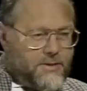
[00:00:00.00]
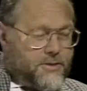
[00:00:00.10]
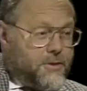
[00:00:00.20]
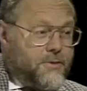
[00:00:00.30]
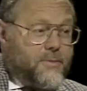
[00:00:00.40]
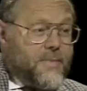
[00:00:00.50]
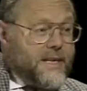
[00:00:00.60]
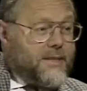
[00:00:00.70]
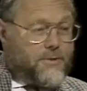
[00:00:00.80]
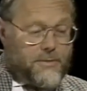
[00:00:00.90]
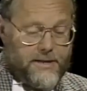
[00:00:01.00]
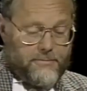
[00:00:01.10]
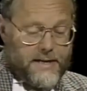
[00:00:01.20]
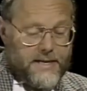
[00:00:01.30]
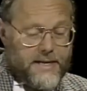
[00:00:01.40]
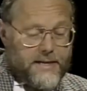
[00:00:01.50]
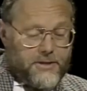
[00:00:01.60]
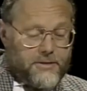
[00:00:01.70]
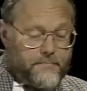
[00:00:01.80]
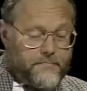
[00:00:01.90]
to the microwave
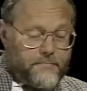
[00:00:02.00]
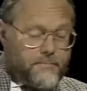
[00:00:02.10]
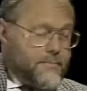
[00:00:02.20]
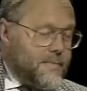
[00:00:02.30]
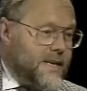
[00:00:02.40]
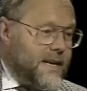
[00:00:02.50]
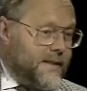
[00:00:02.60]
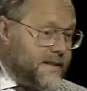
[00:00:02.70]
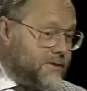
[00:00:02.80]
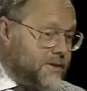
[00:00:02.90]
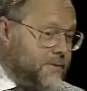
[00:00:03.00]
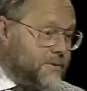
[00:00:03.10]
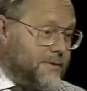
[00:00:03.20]
radiation, and so the